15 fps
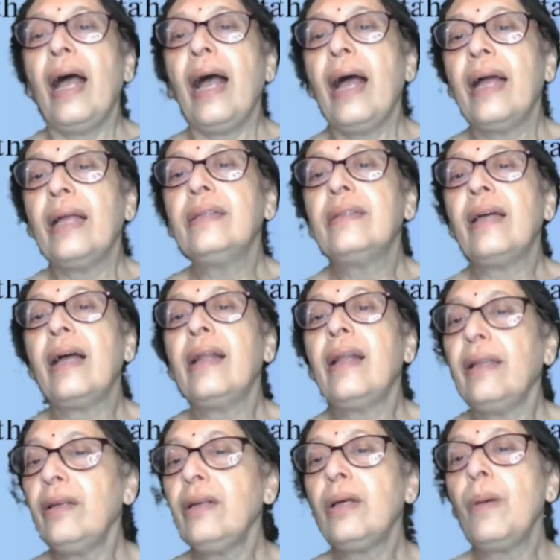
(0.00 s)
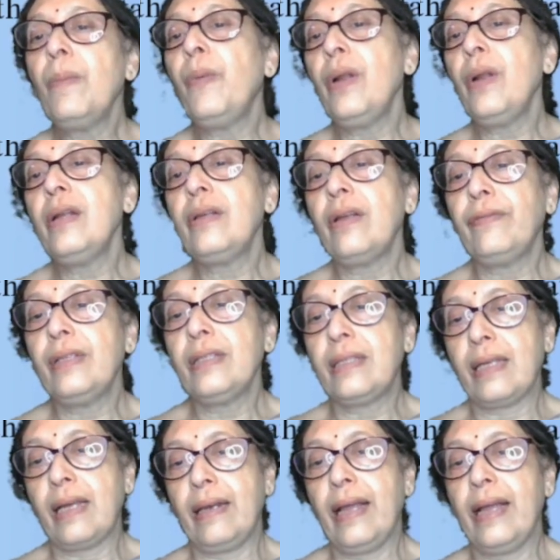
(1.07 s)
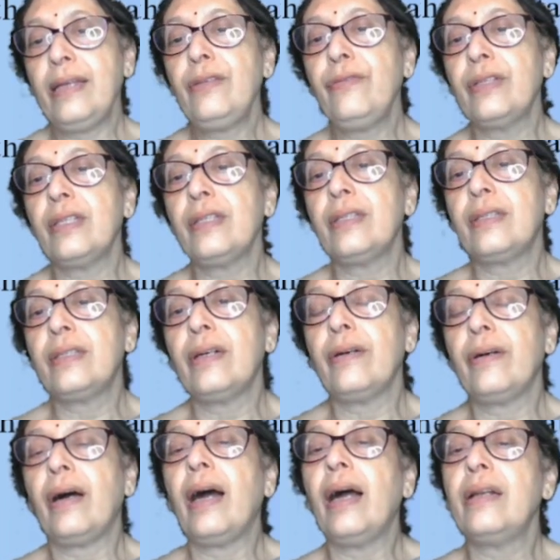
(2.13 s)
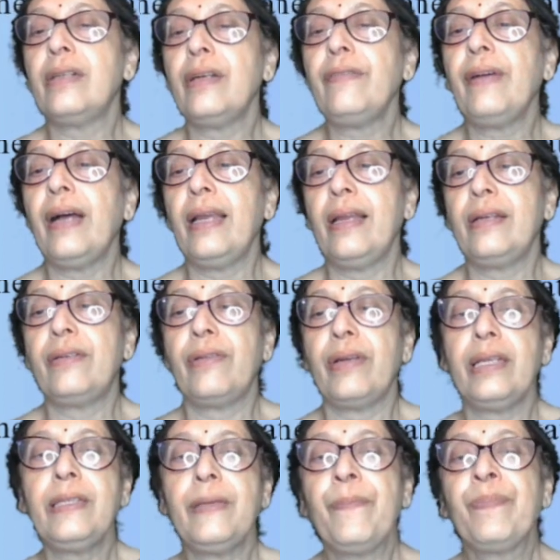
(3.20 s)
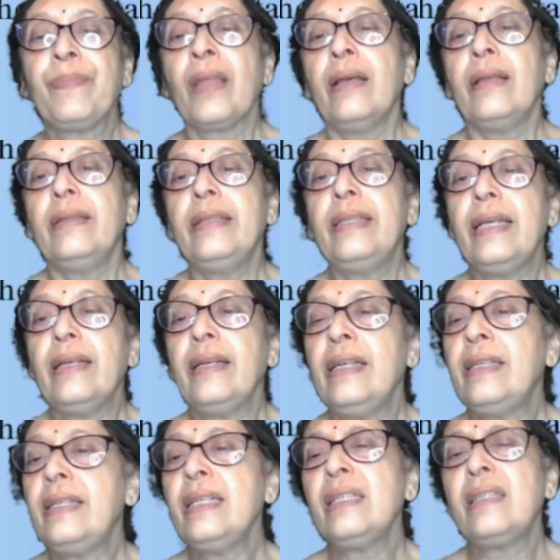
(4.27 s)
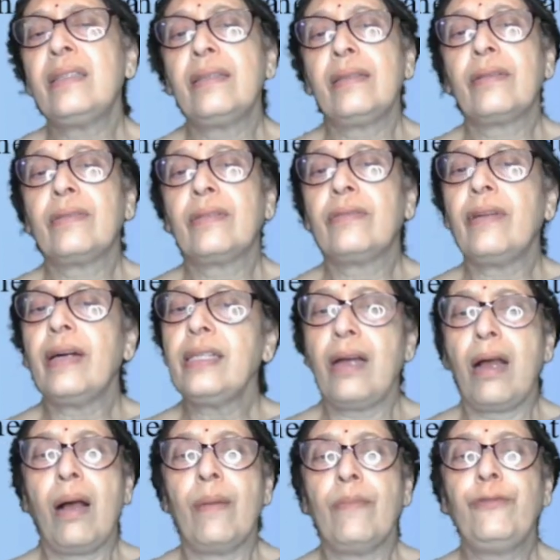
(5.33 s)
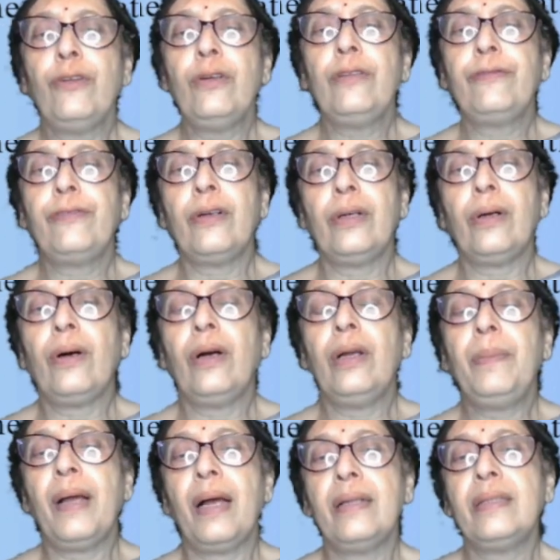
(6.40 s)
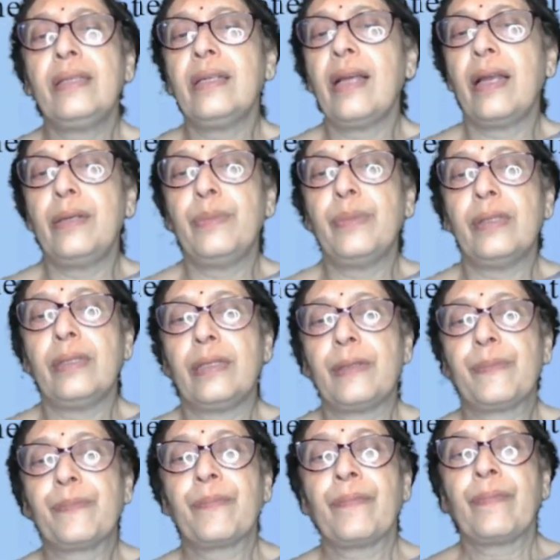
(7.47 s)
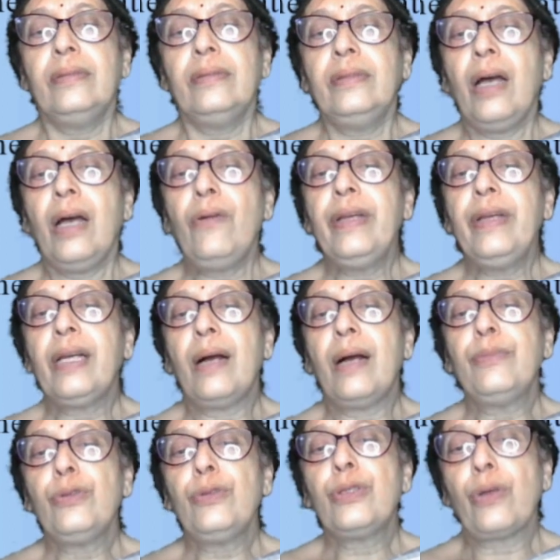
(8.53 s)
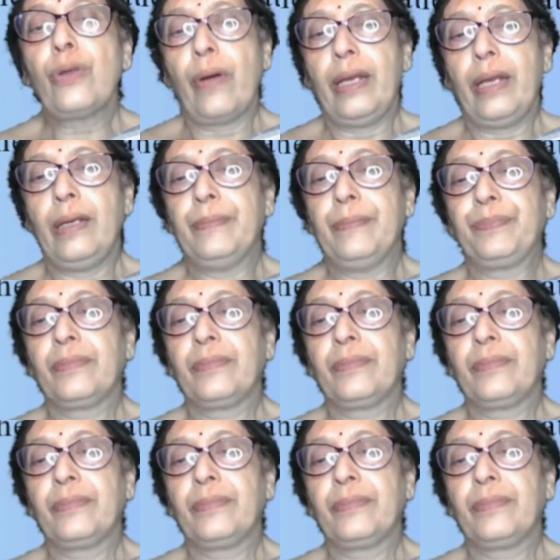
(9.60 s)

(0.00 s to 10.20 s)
And another component of the sunlight, which is the ultraviolet rays, it is quite harmful for all plants and animals. Now we come to soil.